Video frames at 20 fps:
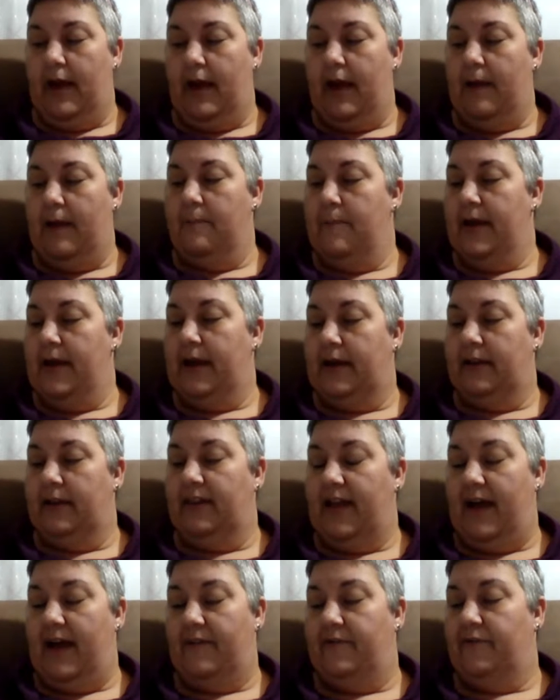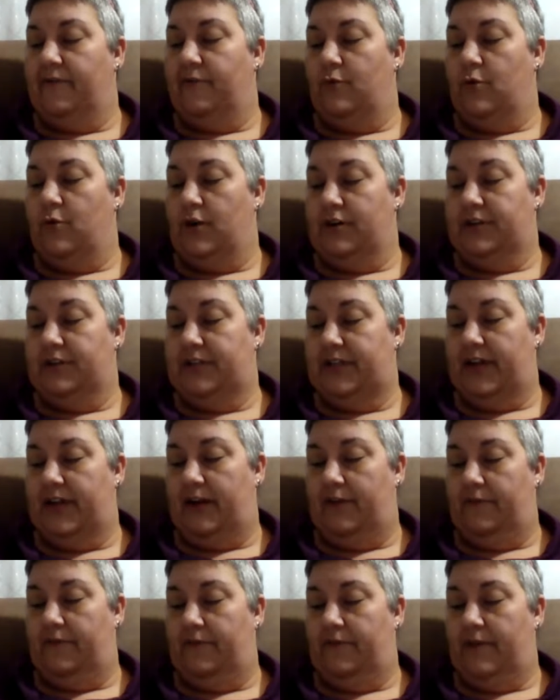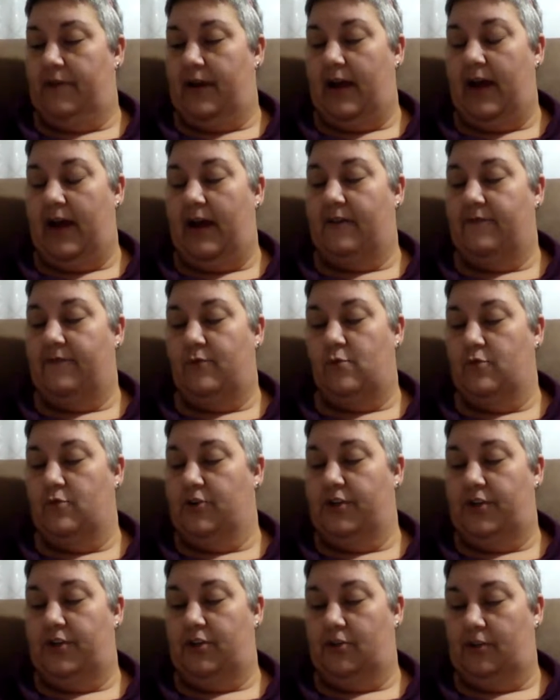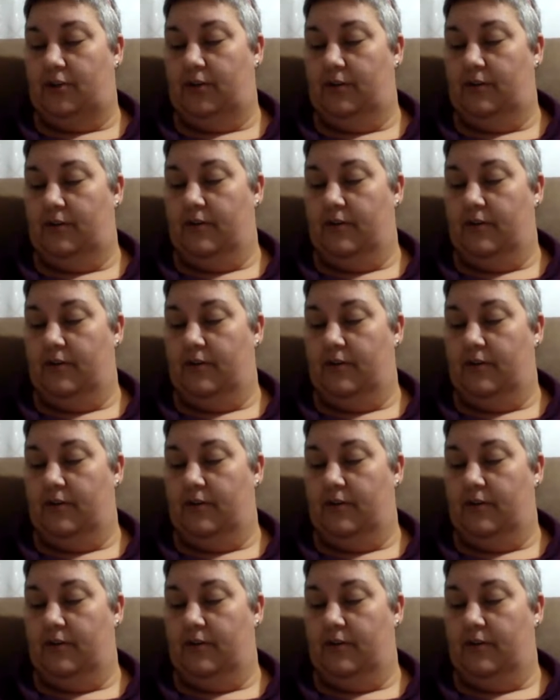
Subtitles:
and make a life for herself. I forged on.